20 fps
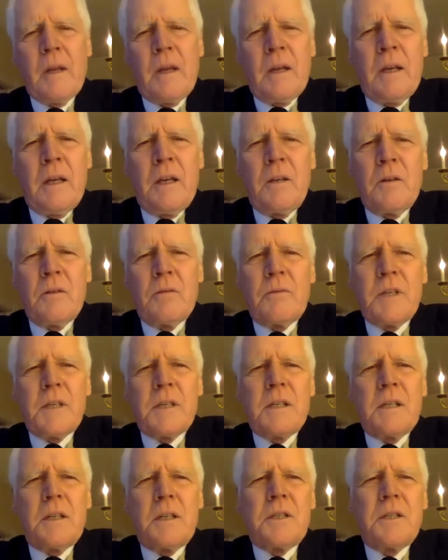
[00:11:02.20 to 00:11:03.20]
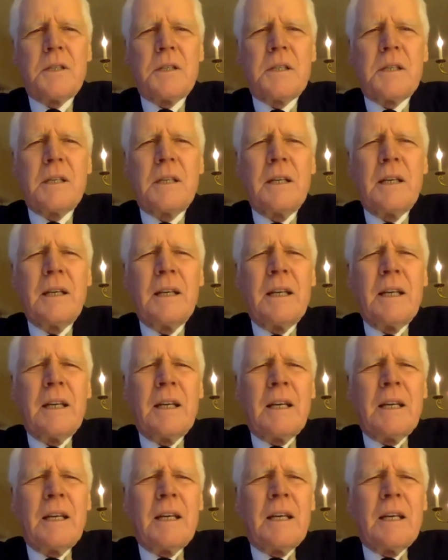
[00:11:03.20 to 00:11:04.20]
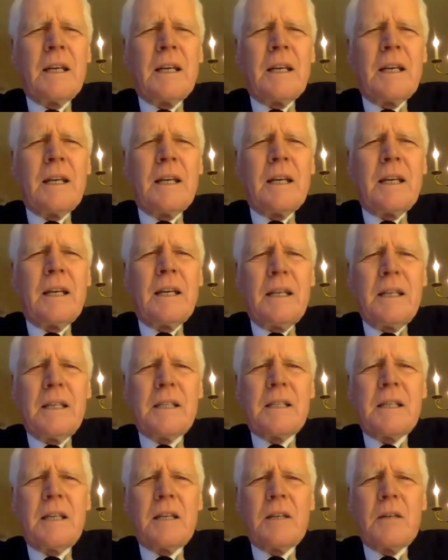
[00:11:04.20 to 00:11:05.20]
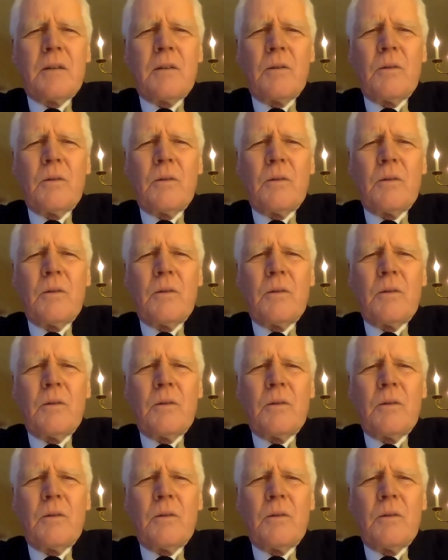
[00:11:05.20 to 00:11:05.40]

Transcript: in your researches, is that